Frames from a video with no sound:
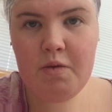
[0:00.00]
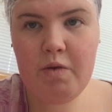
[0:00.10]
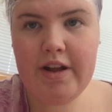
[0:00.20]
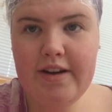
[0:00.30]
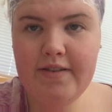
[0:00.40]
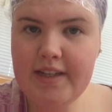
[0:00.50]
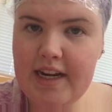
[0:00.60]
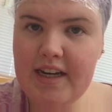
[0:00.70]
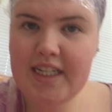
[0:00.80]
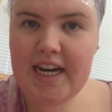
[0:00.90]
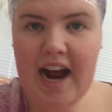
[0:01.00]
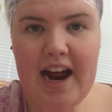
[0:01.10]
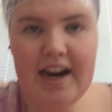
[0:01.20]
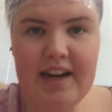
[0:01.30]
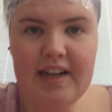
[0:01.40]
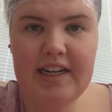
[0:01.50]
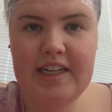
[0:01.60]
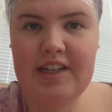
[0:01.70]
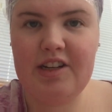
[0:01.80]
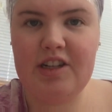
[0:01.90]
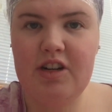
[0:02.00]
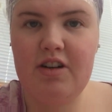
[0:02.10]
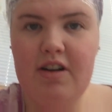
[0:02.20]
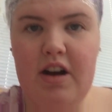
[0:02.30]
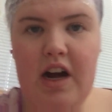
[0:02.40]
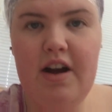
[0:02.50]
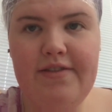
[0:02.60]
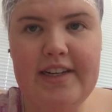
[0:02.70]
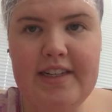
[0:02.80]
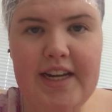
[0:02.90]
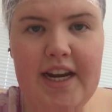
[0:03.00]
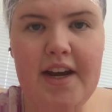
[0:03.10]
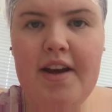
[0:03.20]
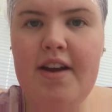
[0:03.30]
what you've seen today is obviously